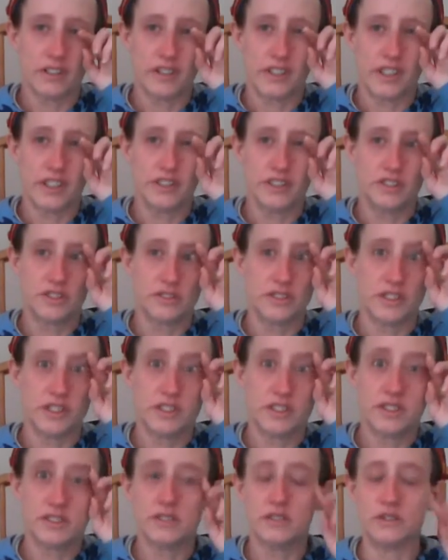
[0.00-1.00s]
enjoy
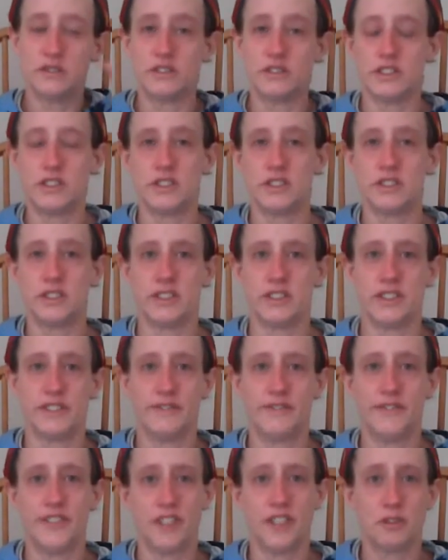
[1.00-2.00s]
school and
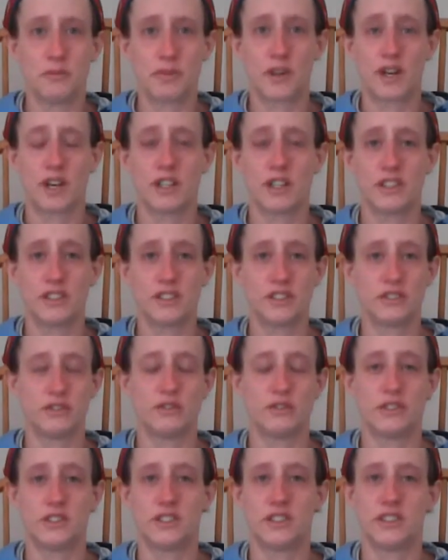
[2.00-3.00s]
feel part of
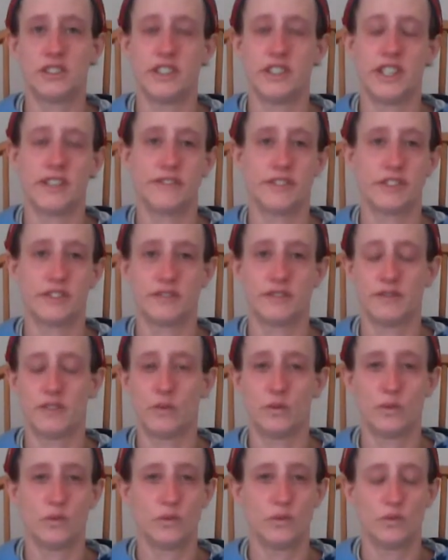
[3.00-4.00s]
school
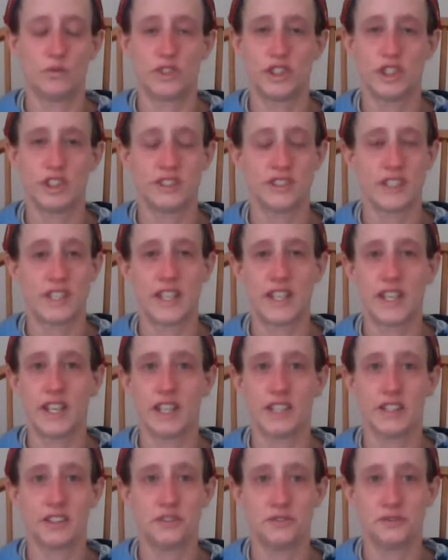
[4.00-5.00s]
since I
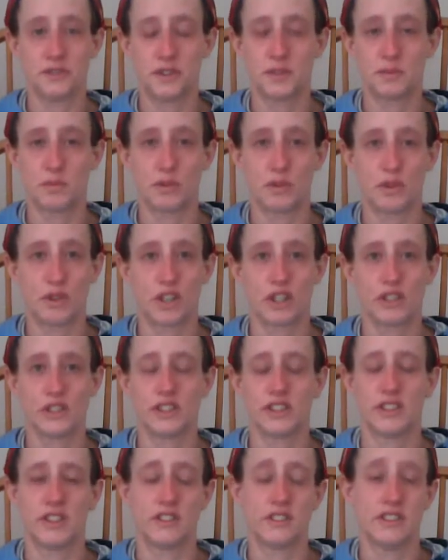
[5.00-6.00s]
can't do
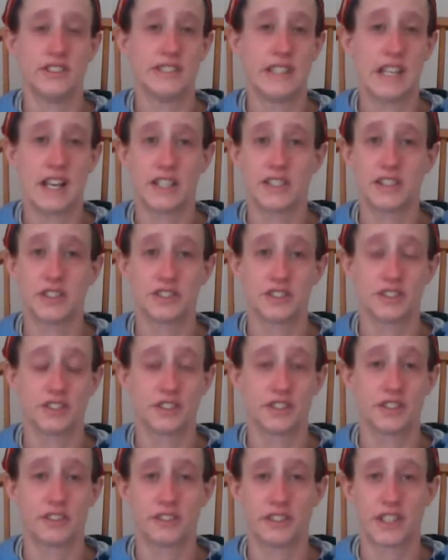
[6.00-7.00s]
sports and all these
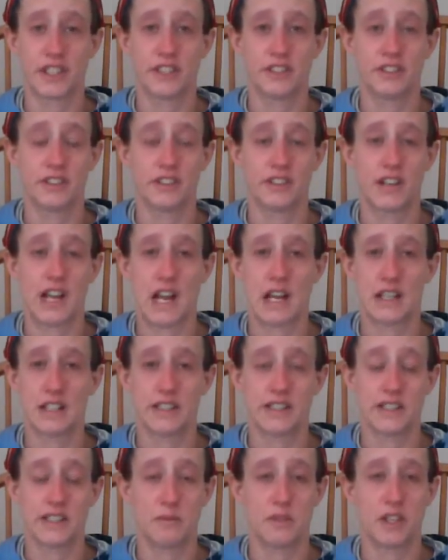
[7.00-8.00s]
extracurricular
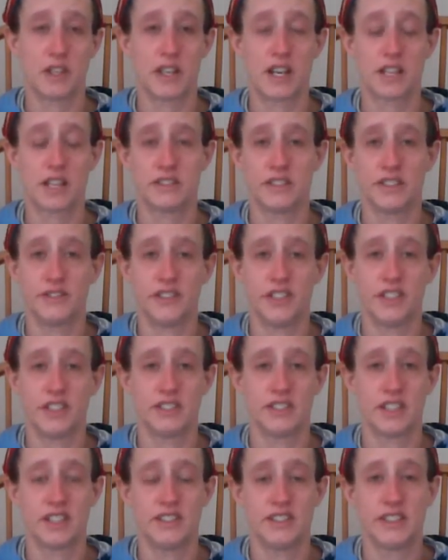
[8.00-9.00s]
academic
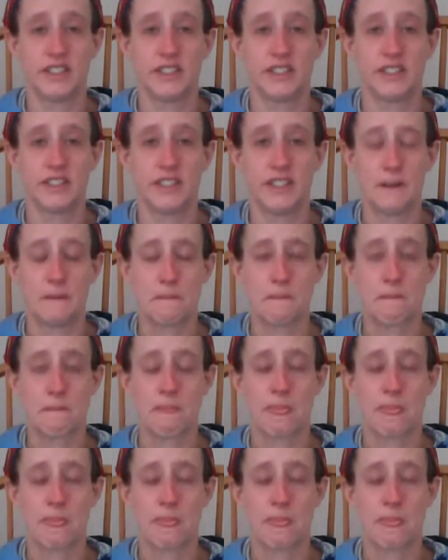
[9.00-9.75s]
activities I did. And